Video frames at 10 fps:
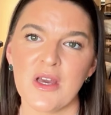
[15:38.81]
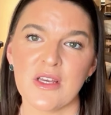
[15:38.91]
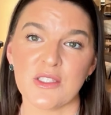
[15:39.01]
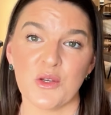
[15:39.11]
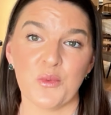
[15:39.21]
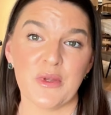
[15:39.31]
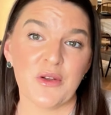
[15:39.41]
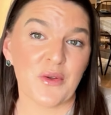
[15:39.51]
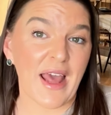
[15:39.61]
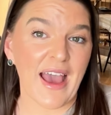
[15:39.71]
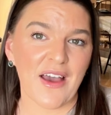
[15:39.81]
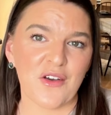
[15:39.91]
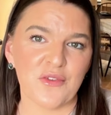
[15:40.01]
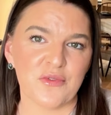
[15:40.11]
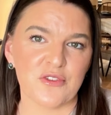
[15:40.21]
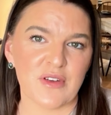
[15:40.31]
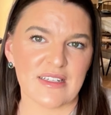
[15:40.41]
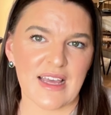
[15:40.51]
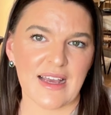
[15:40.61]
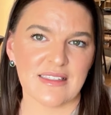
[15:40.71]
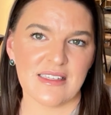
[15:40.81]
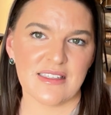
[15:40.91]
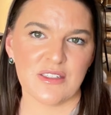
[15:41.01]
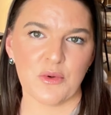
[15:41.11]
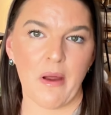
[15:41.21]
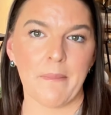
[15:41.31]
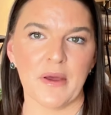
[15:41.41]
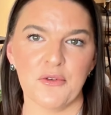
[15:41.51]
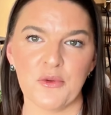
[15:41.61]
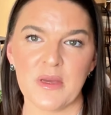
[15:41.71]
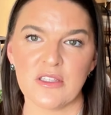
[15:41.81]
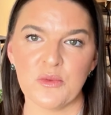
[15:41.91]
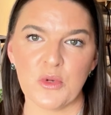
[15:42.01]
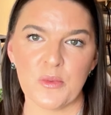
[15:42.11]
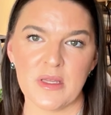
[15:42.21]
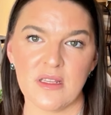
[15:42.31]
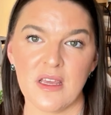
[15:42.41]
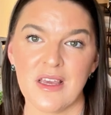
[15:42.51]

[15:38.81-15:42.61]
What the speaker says: so we don't have direct access into our mudroom at the moment.